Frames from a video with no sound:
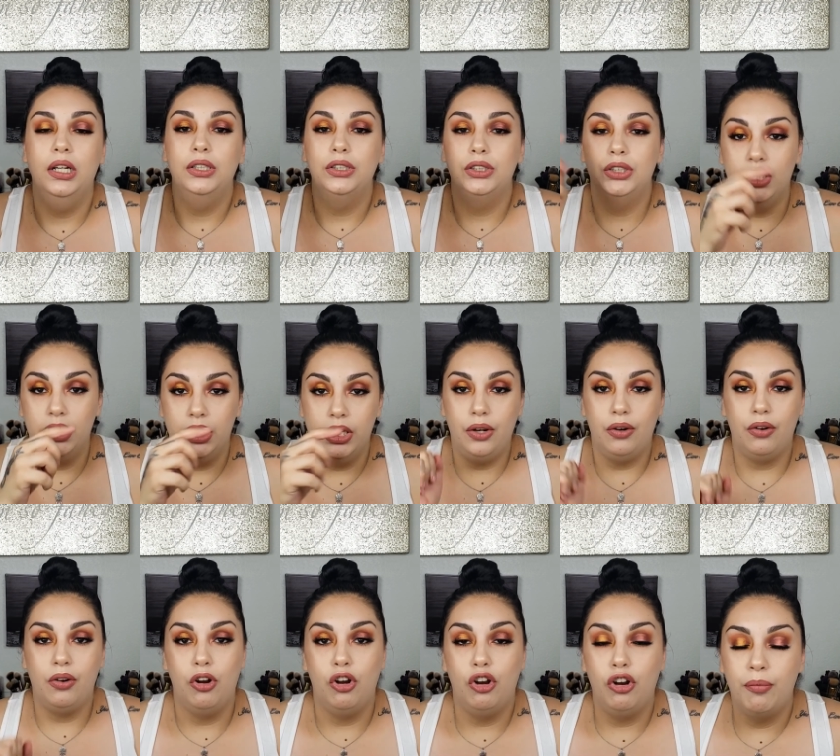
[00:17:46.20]
to the inner
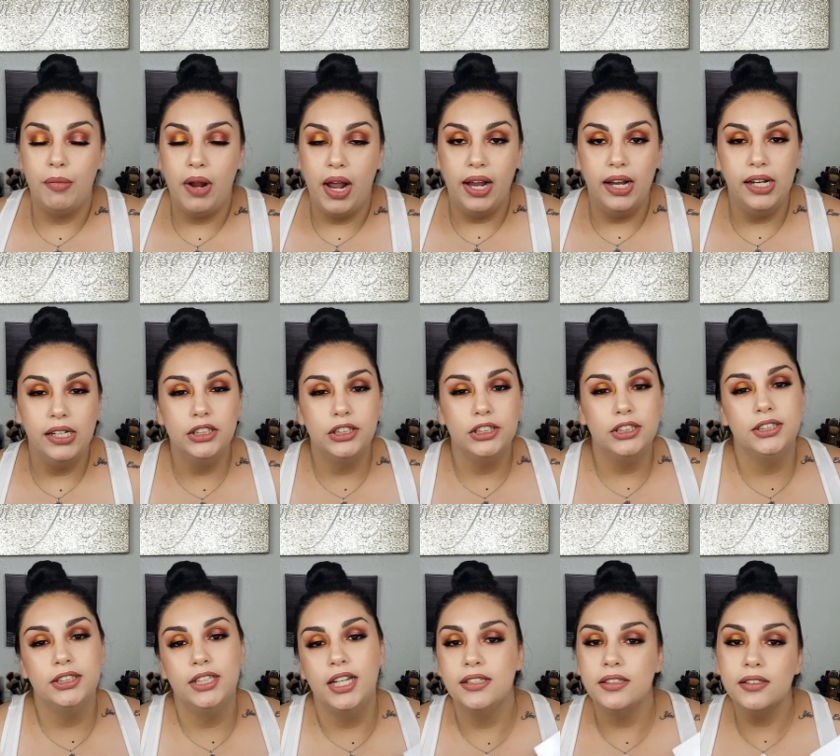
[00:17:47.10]
corner of my eyes
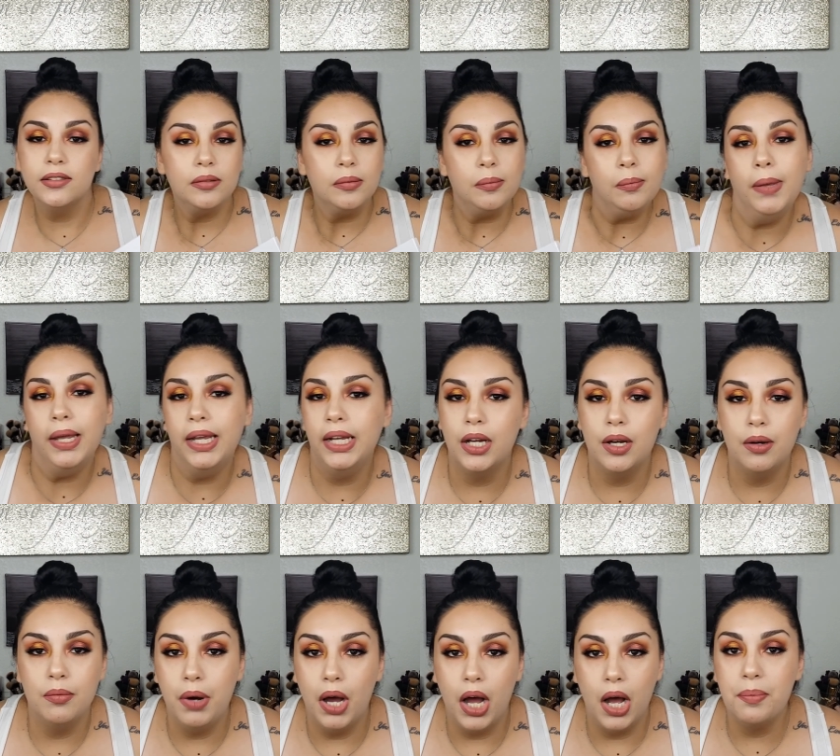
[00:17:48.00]
just to make
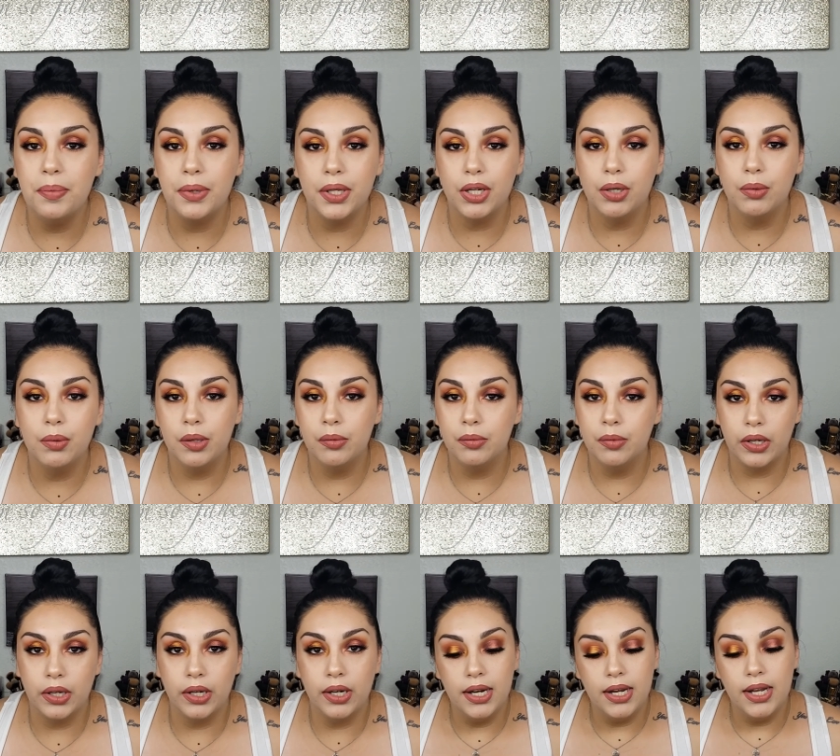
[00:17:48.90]
them pop a little bit
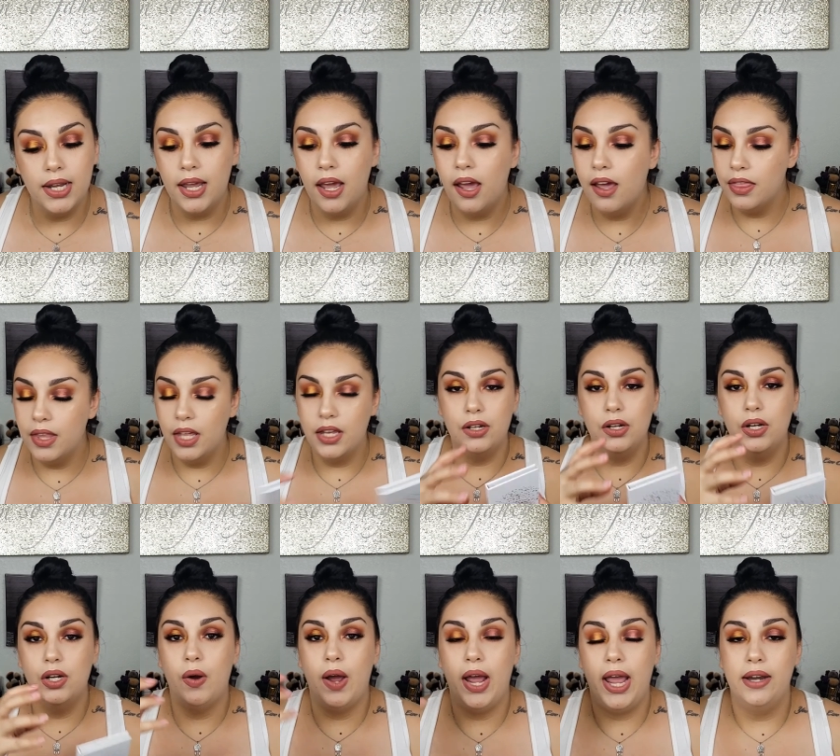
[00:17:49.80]
more. And then, you
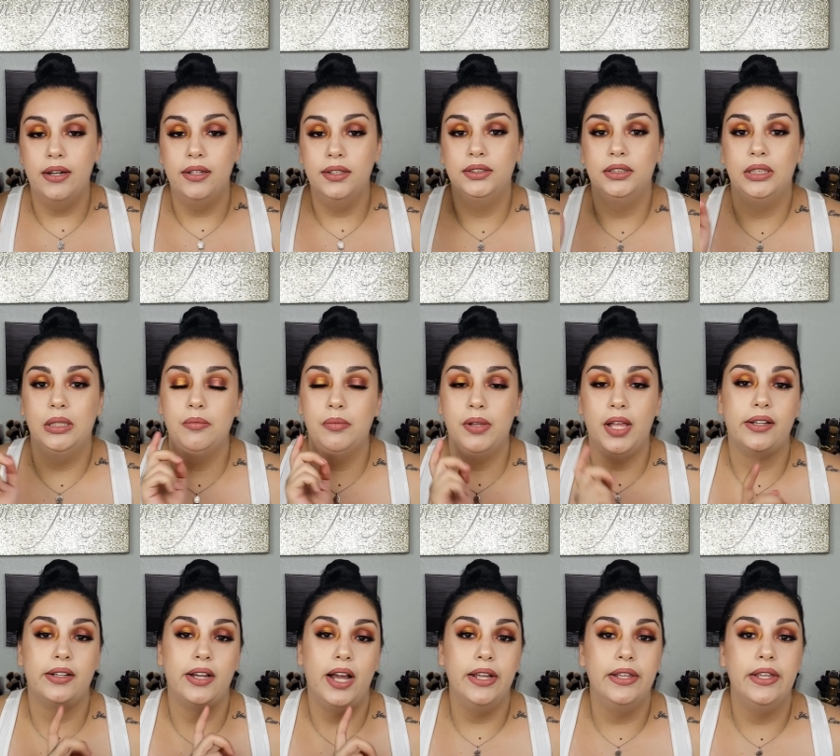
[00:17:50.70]
know, I added some
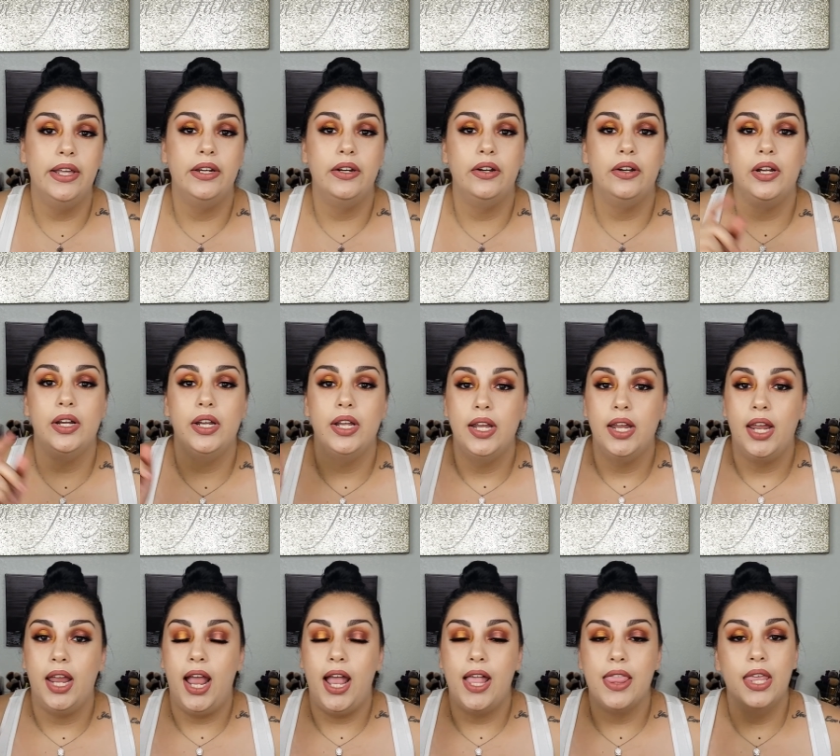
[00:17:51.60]
black eyeliner
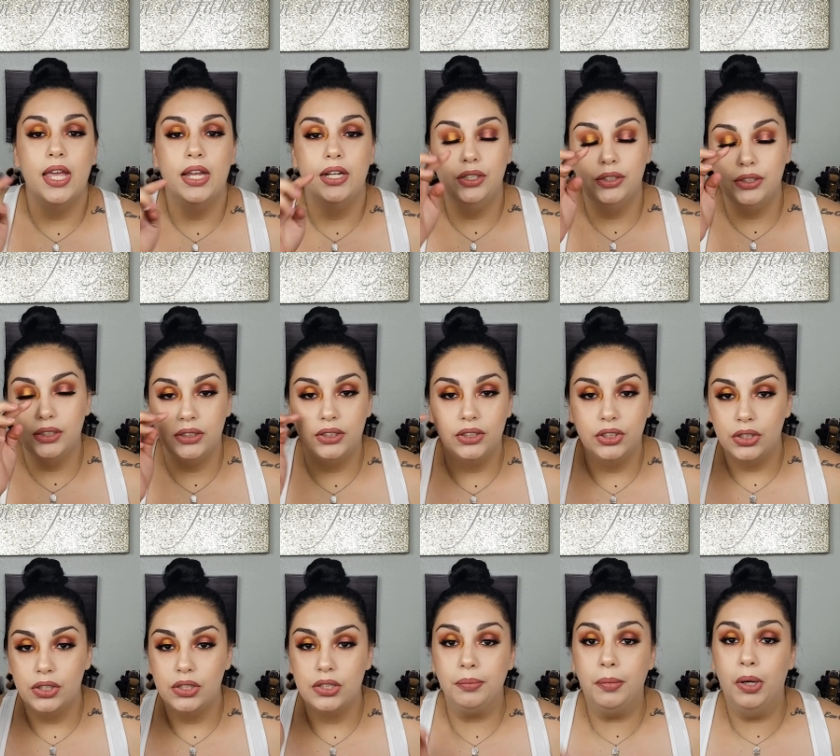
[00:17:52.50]
and then just
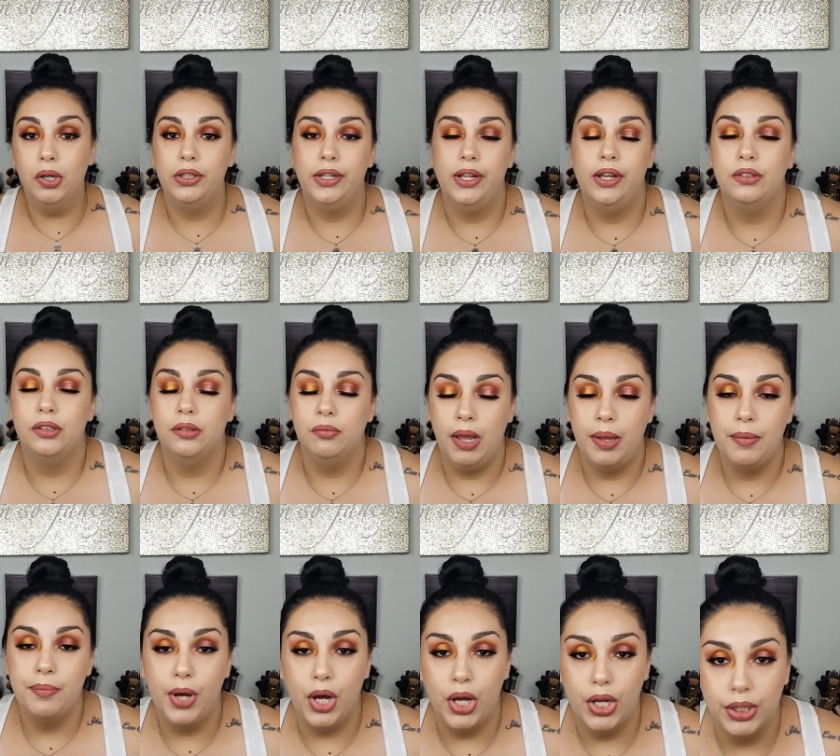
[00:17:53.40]
smoked out my
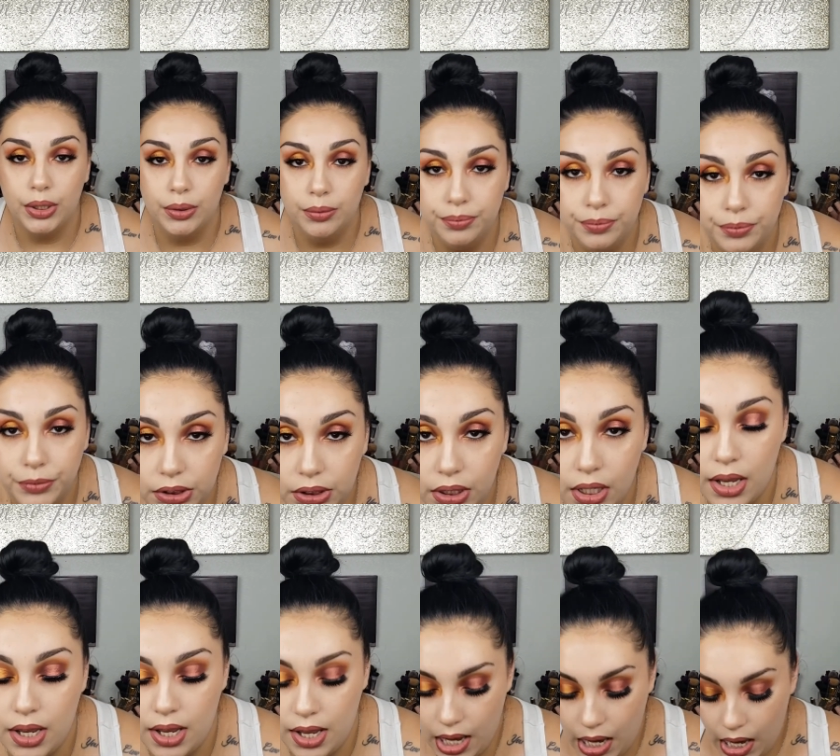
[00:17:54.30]
bottom.
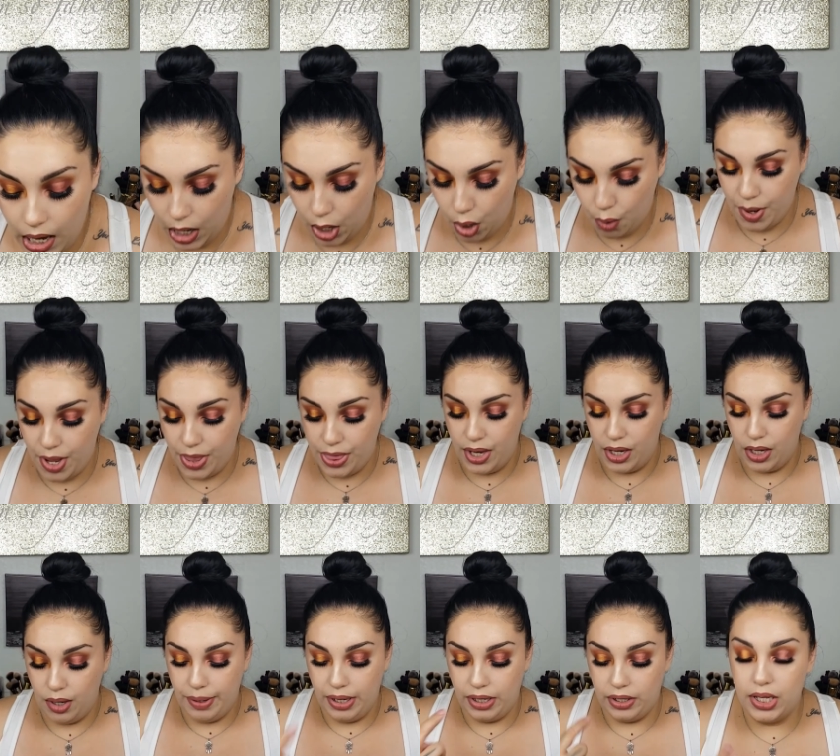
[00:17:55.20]
And then
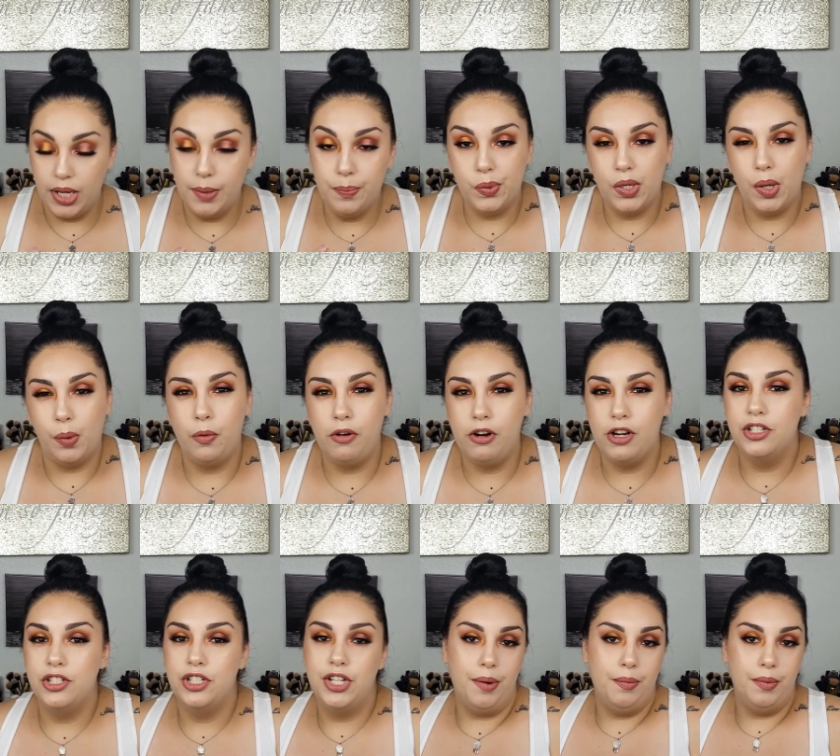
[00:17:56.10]
on my lips, I'm
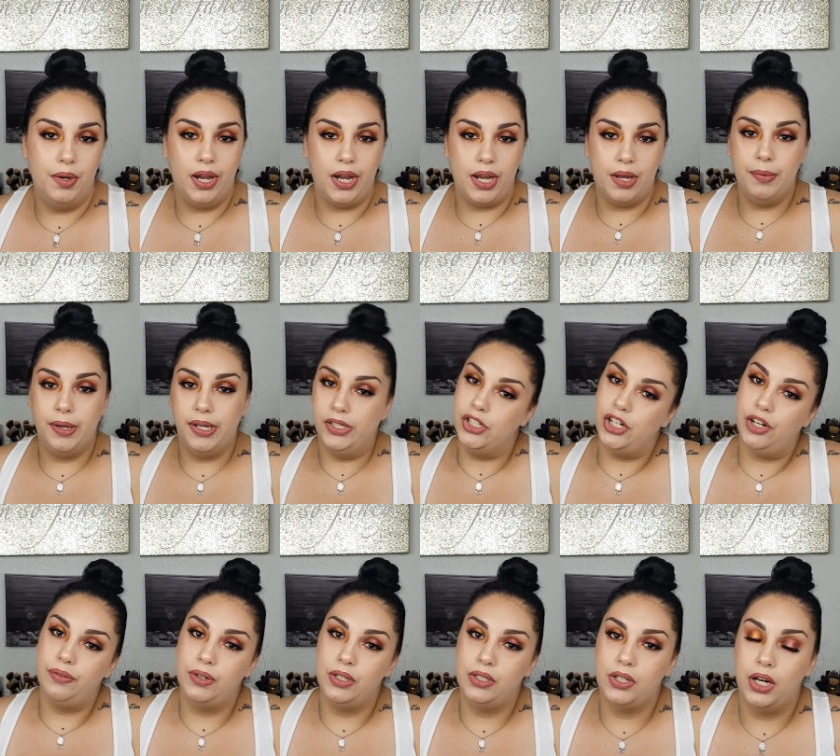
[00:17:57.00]
wearing Gemini by
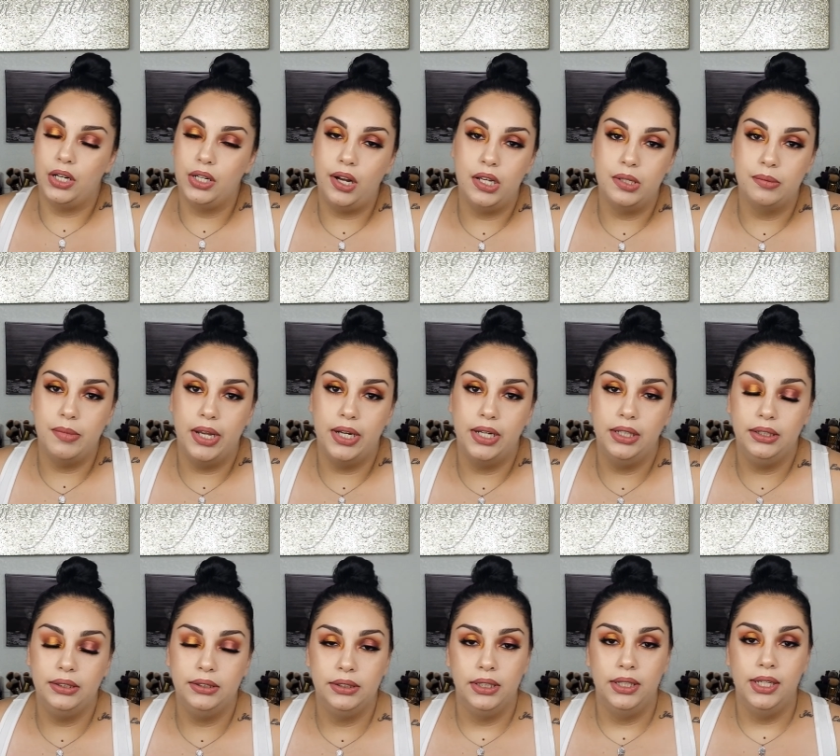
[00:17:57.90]
Jeffree Star
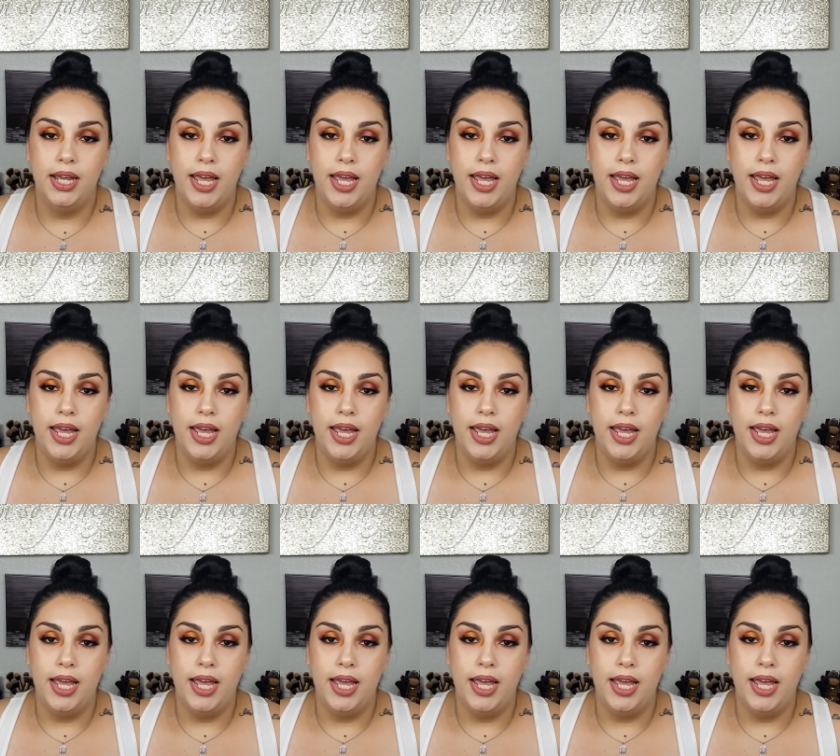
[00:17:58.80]
Cosmetics.